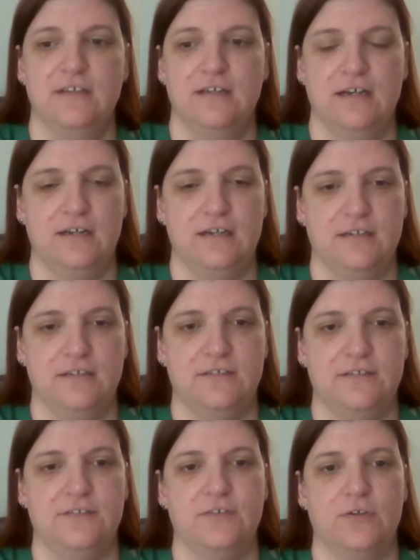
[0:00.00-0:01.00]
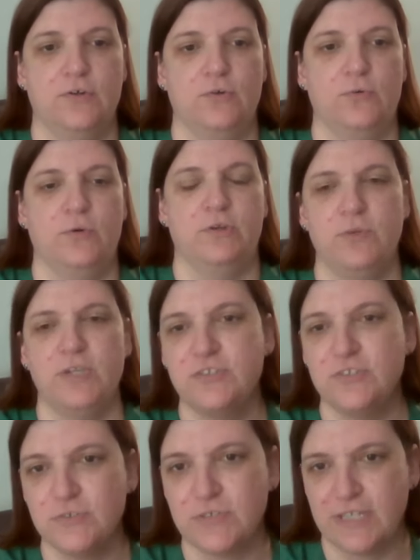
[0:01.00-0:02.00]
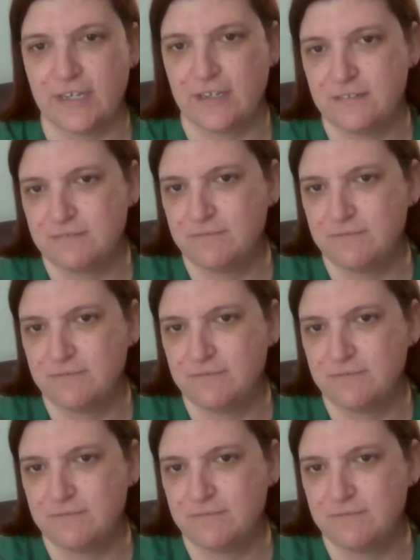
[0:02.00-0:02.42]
So when we do that,